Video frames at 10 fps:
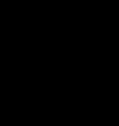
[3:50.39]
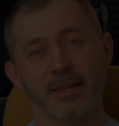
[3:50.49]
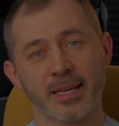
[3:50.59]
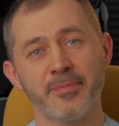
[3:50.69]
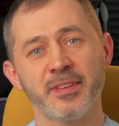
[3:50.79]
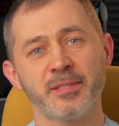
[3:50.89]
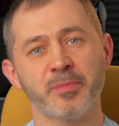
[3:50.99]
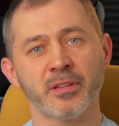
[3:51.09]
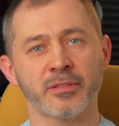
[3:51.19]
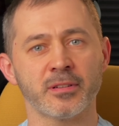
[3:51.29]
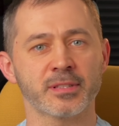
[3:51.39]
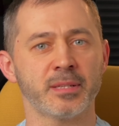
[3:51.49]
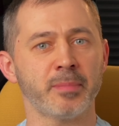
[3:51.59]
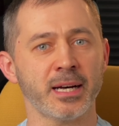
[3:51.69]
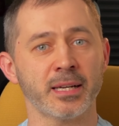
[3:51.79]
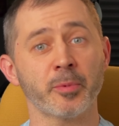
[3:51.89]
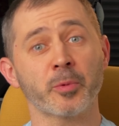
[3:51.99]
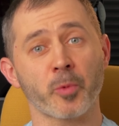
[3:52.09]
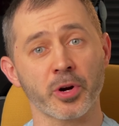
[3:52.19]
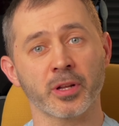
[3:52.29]
Keep these pitfalls in mind
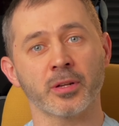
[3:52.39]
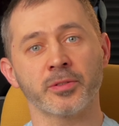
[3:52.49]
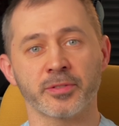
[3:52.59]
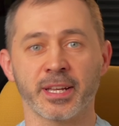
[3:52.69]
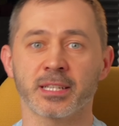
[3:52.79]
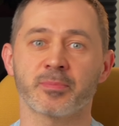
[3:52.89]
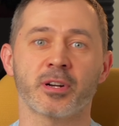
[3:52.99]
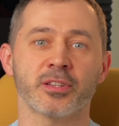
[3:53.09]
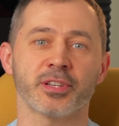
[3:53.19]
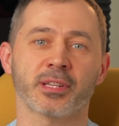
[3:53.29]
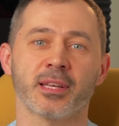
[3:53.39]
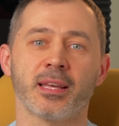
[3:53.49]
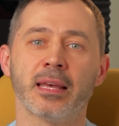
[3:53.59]
when working on your next project.